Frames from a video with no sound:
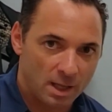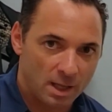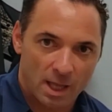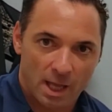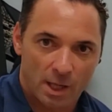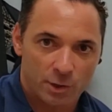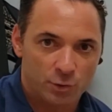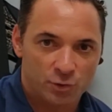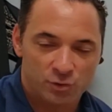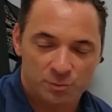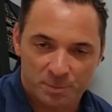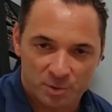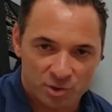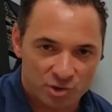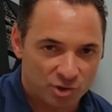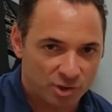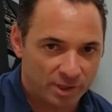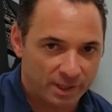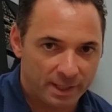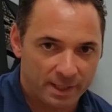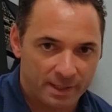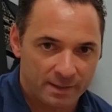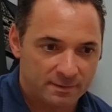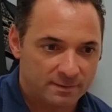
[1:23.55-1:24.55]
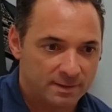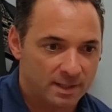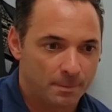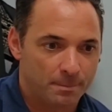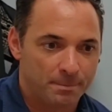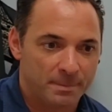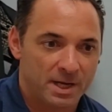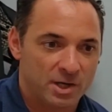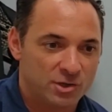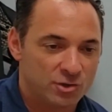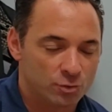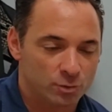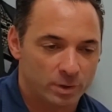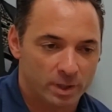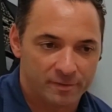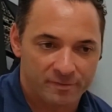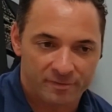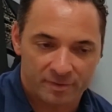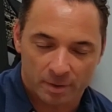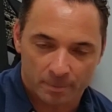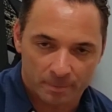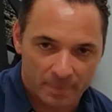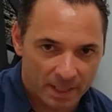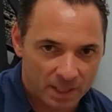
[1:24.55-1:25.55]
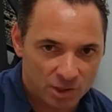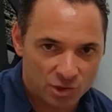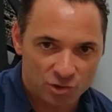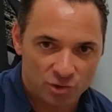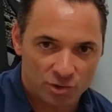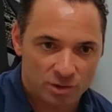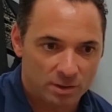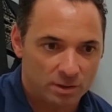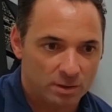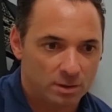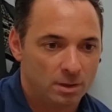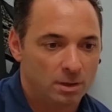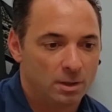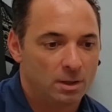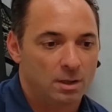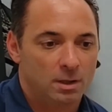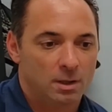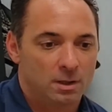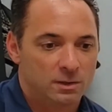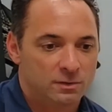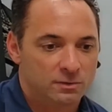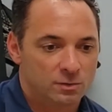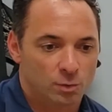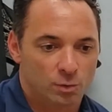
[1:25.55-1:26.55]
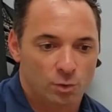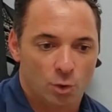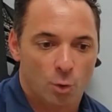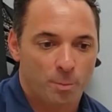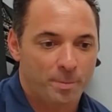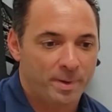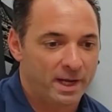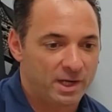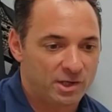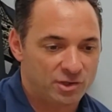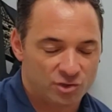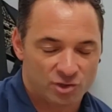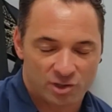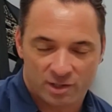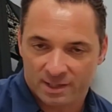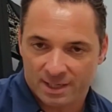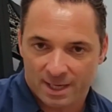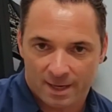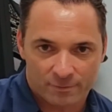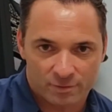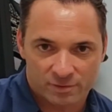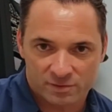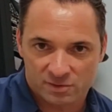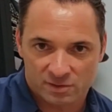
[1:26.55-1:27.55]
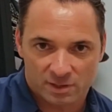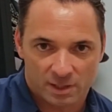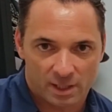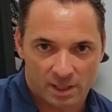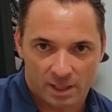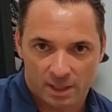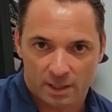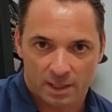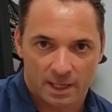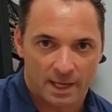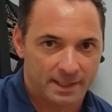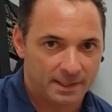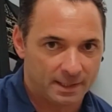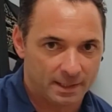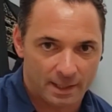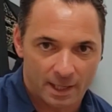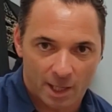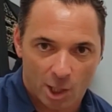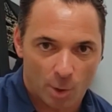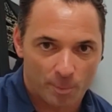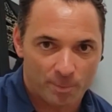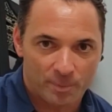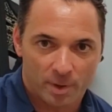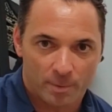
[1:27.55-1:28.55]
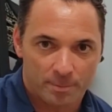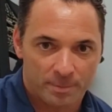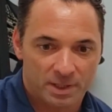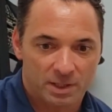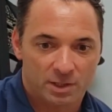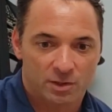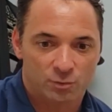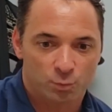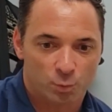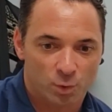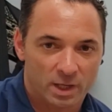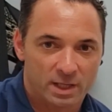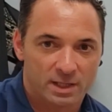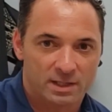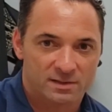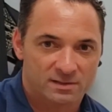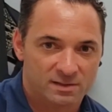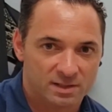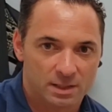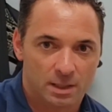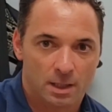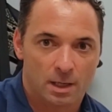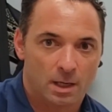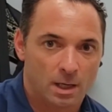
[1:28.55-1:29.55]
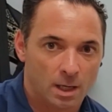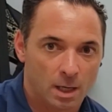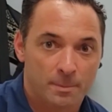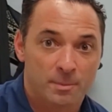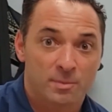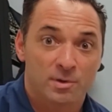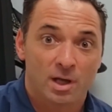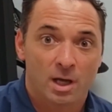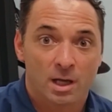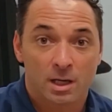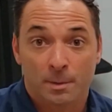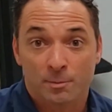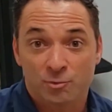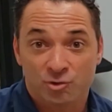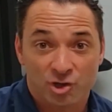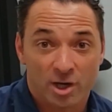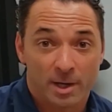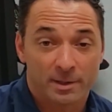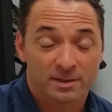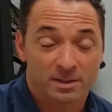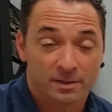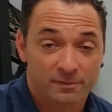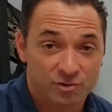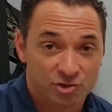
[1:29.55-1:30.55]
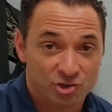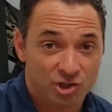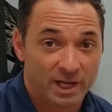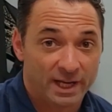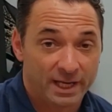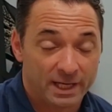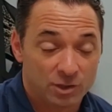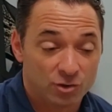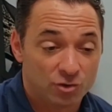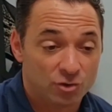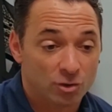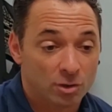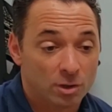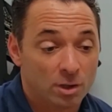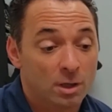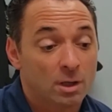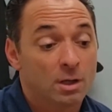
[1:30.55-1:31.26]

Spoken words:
I use machines that measure inflammation. So no patient could ever say I didn't help them because we're going to see an objective change.